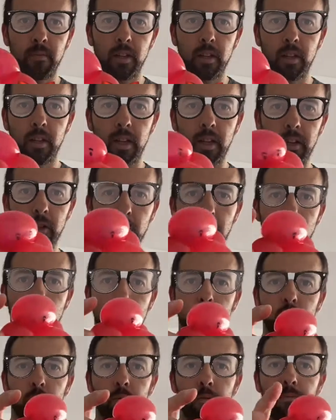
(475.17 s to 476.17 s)
Our little
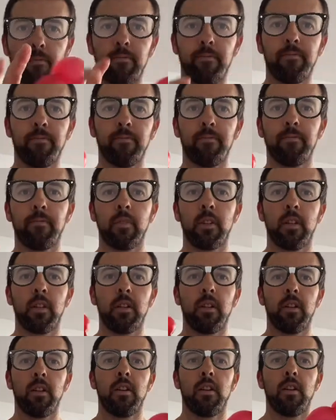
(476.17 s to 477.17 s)
poodle.
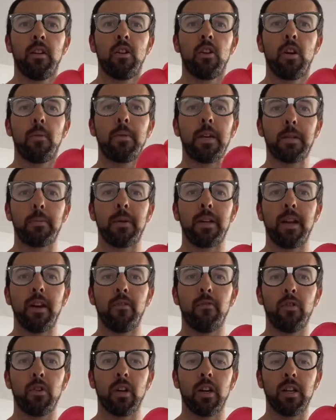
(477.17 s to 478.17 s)
Hope that's been
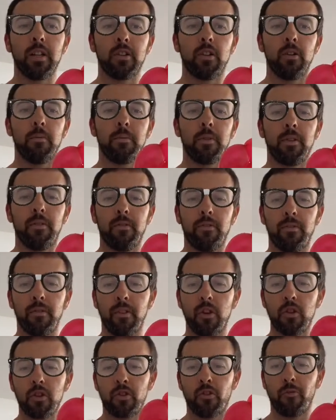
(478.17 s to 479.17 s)
helpful, guys. Hope
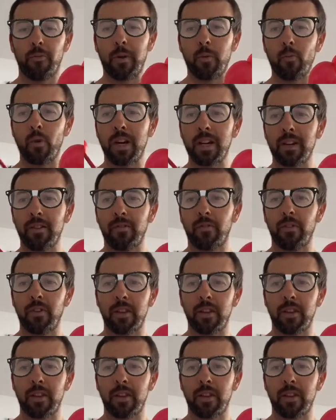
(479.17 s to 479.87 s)
those who have been waiting for the